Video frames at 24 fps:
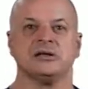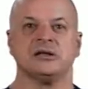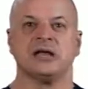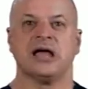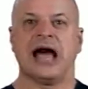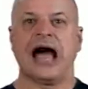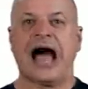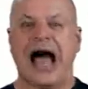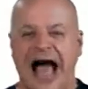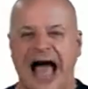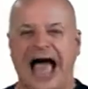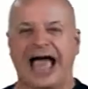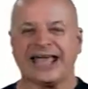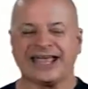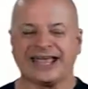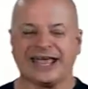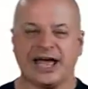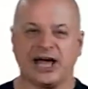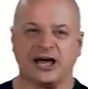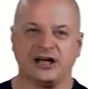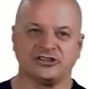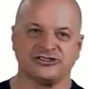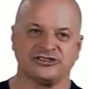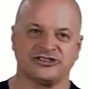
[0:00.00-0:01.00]
High
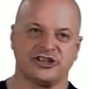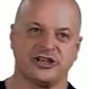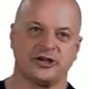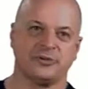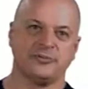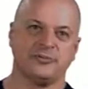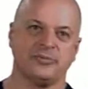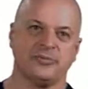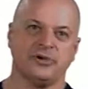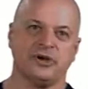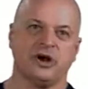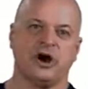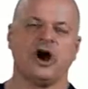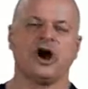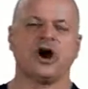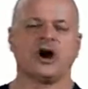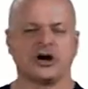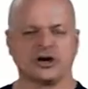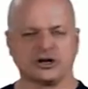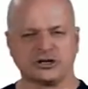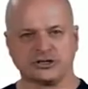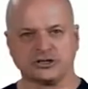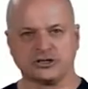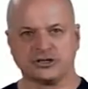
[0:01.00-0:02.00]
calcium,
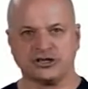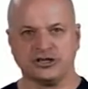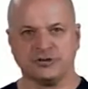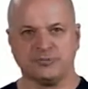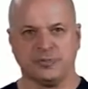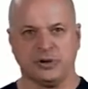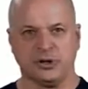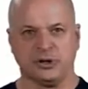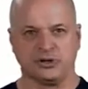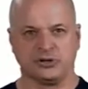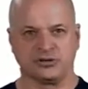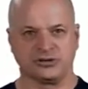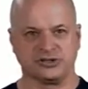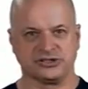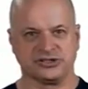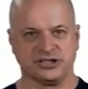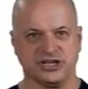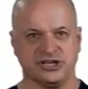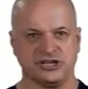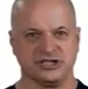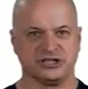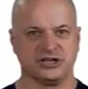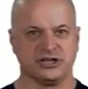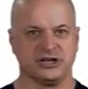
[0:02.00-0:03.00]
harder
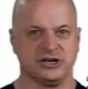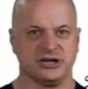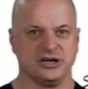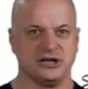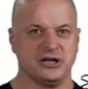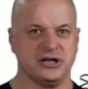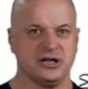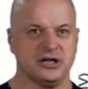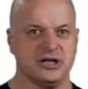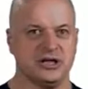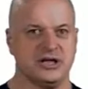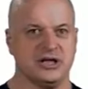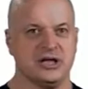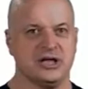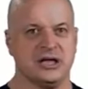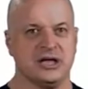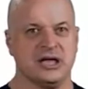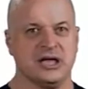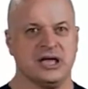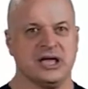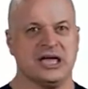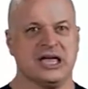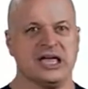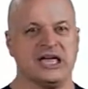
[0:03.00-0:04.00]
depolarization.
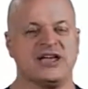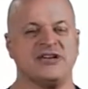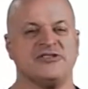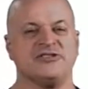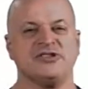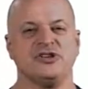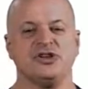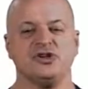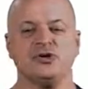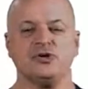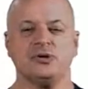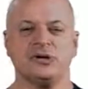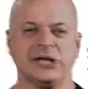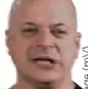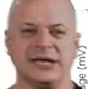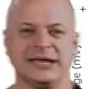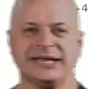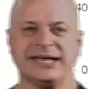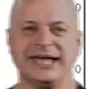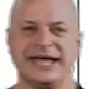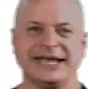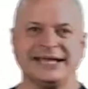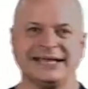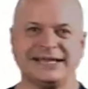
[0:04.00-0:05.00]
If you can
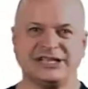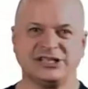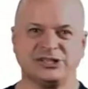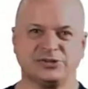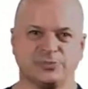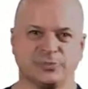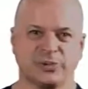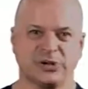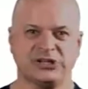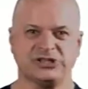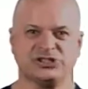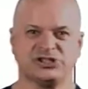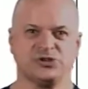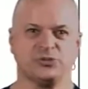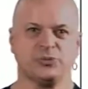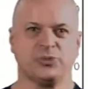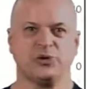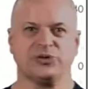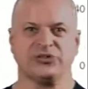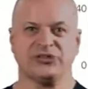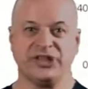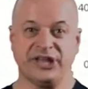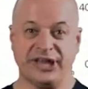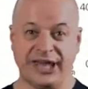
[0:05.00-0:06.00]
get this
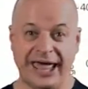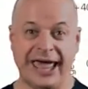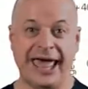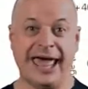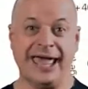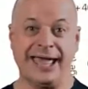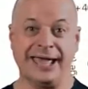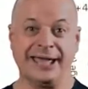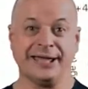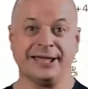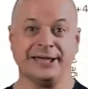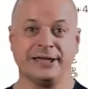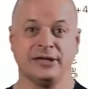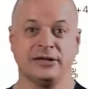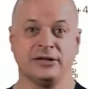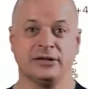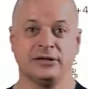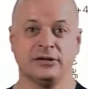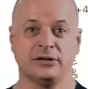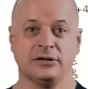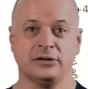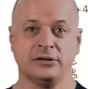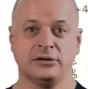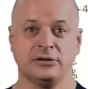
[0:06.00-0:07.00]
principle today
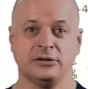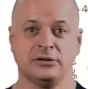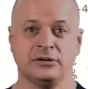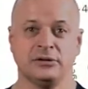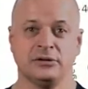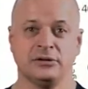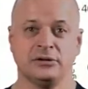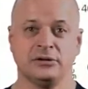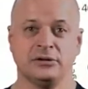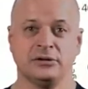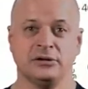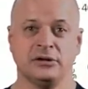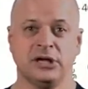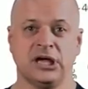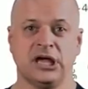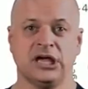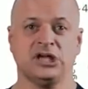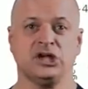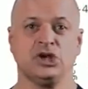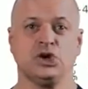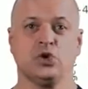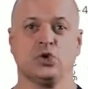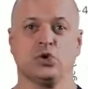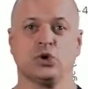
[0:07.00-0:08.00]
at
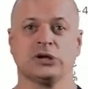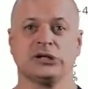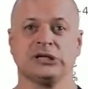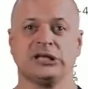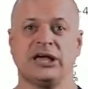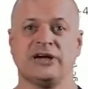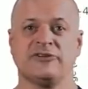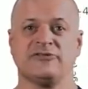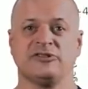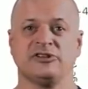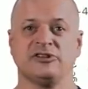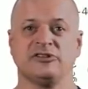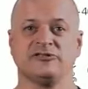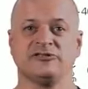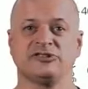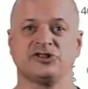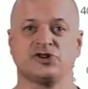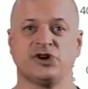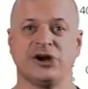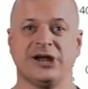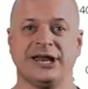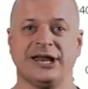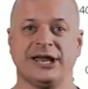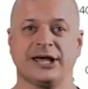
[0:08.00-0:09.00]
your level of
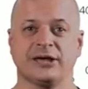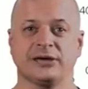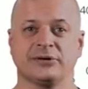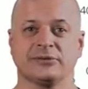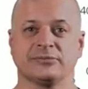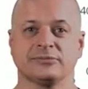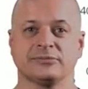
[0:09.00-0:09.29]
training,